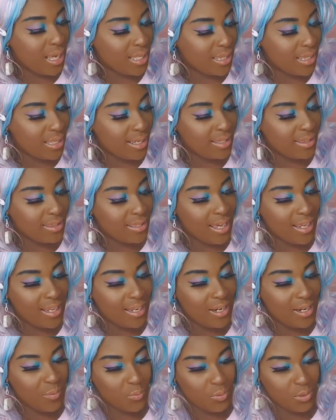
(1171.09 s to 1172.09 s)
I think that
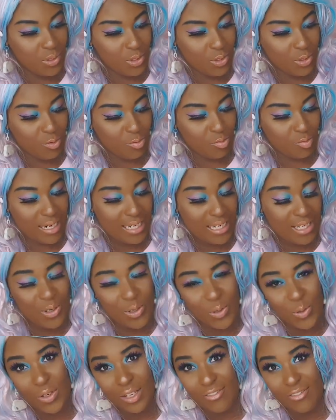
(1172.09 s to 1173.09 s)
it would look really
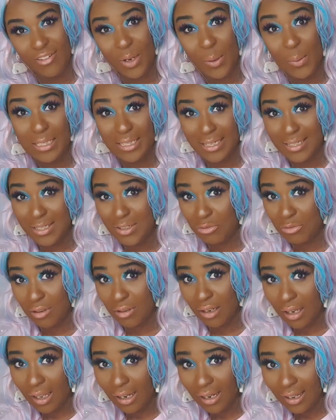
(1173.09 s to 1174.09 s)
cool if it was in a
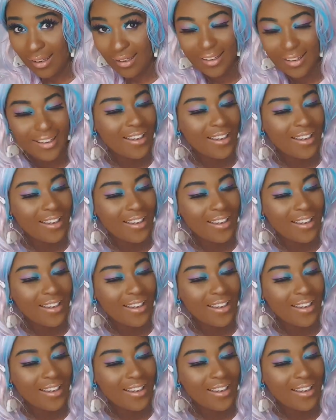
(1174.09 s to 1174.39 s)
different color.